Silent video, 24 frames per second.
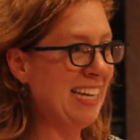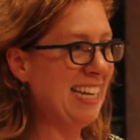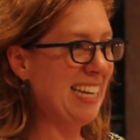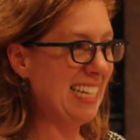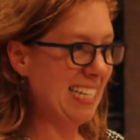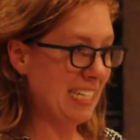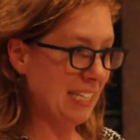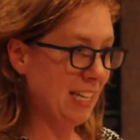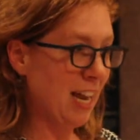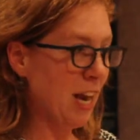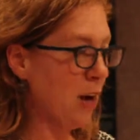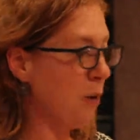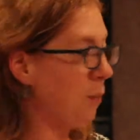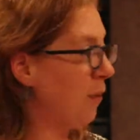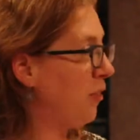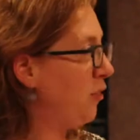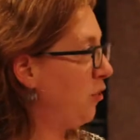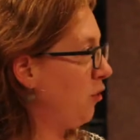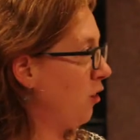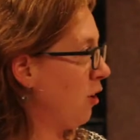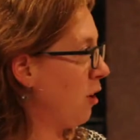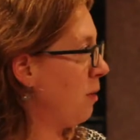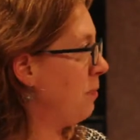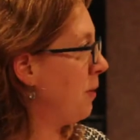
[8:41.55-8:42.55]
It's like
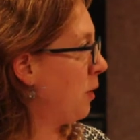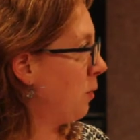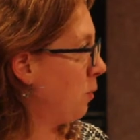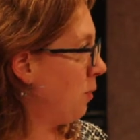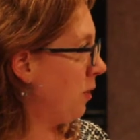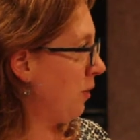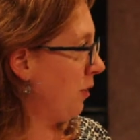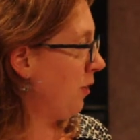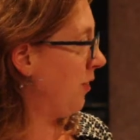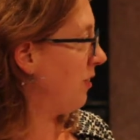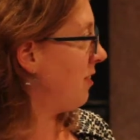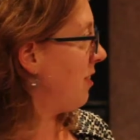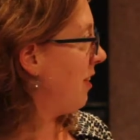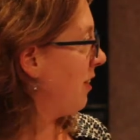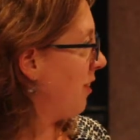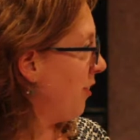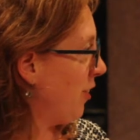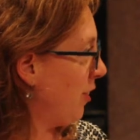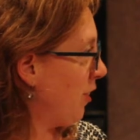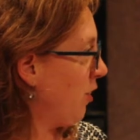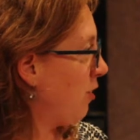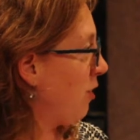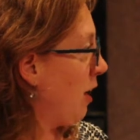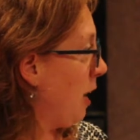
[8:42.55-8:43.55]
with German words that
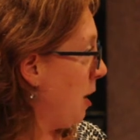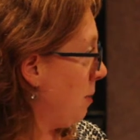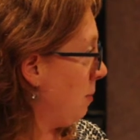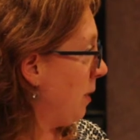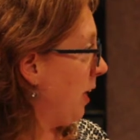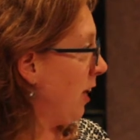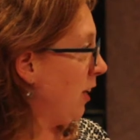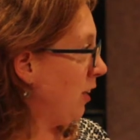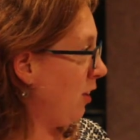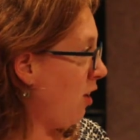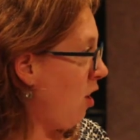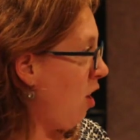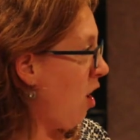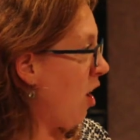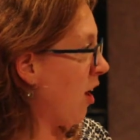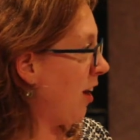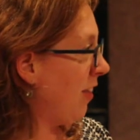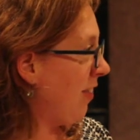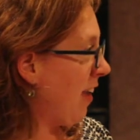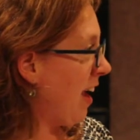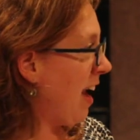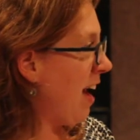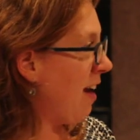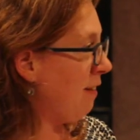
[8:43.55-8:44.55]
are incredibly
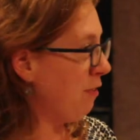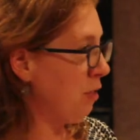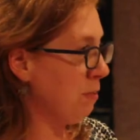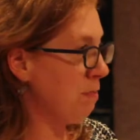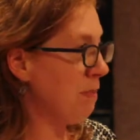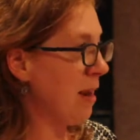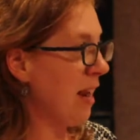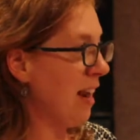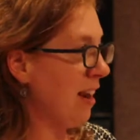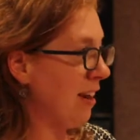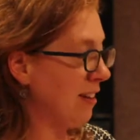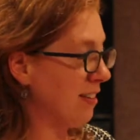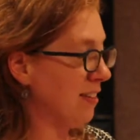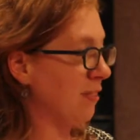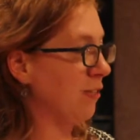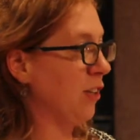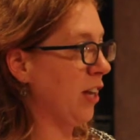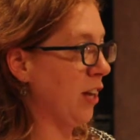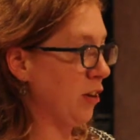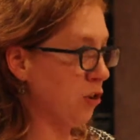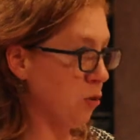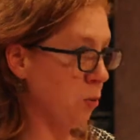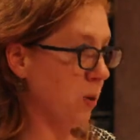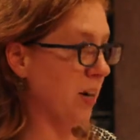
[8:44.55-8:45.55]
long and they have the meanings of
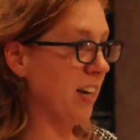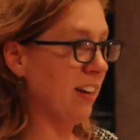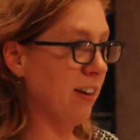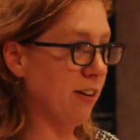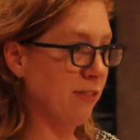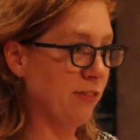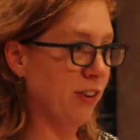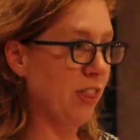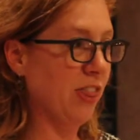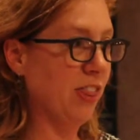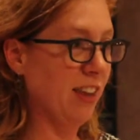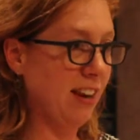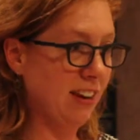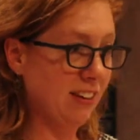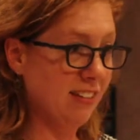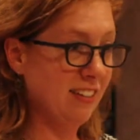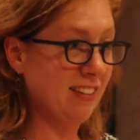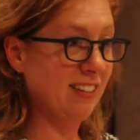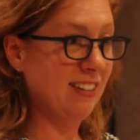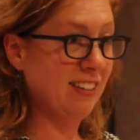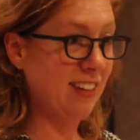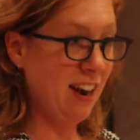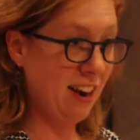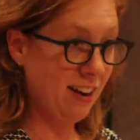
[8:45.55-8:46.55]
like 20 different
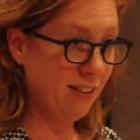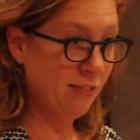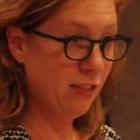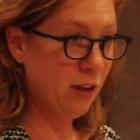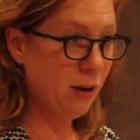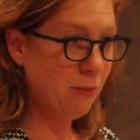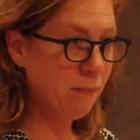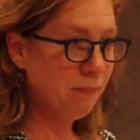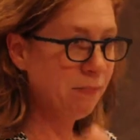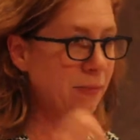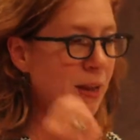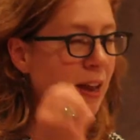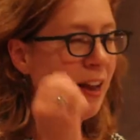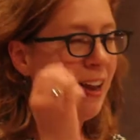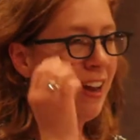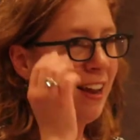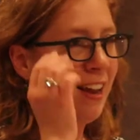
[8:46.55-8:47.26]
things inside of them.